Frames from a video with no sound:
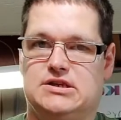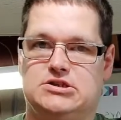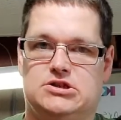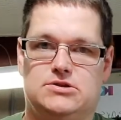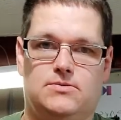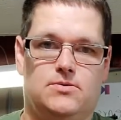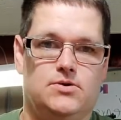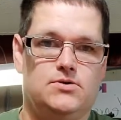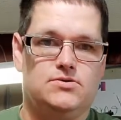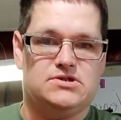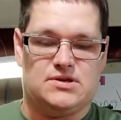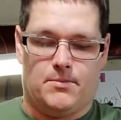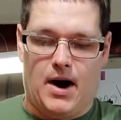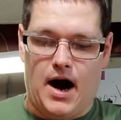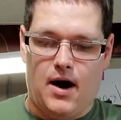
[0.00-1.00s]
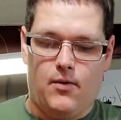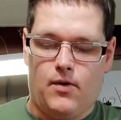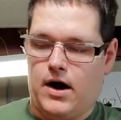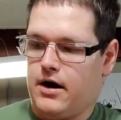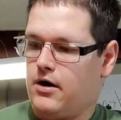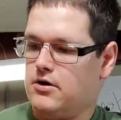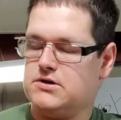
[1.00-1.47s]
to use some hot
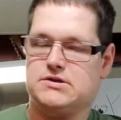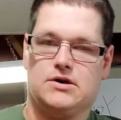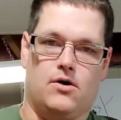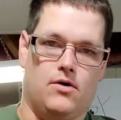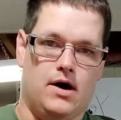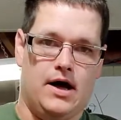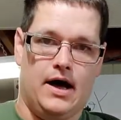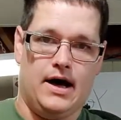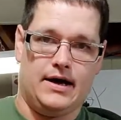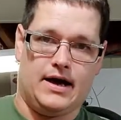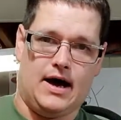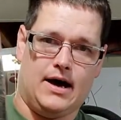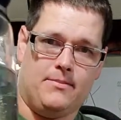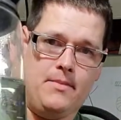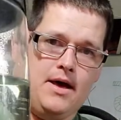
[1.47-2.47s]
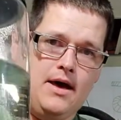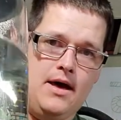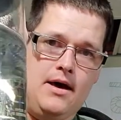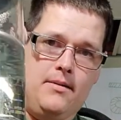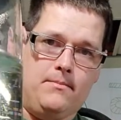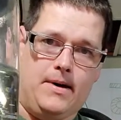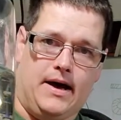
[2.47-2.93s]
water. So I got
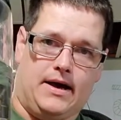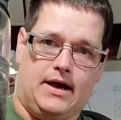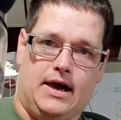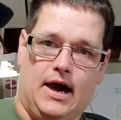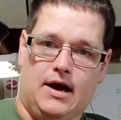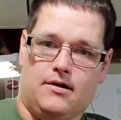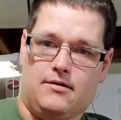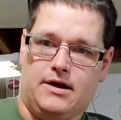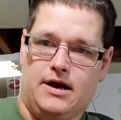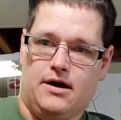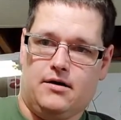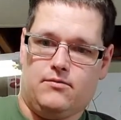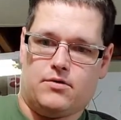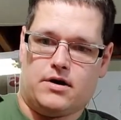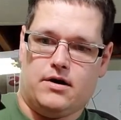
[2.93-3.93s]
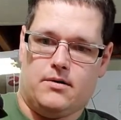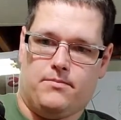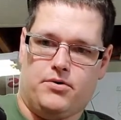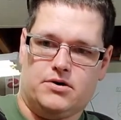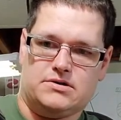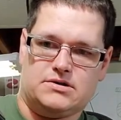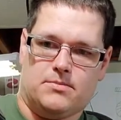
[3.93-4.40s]
my kettle here. We're going to
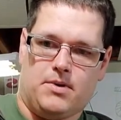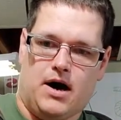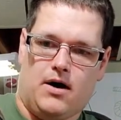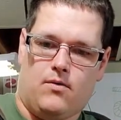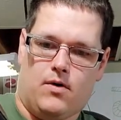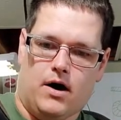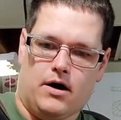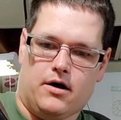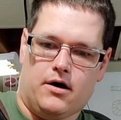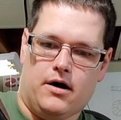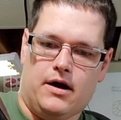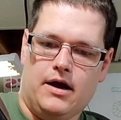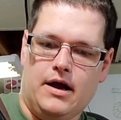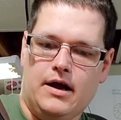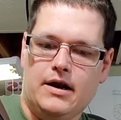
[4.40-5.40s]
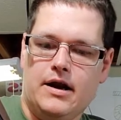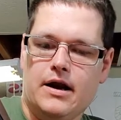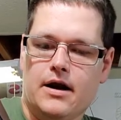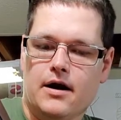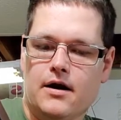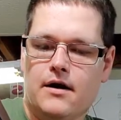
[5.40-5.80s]
put some hot water in here.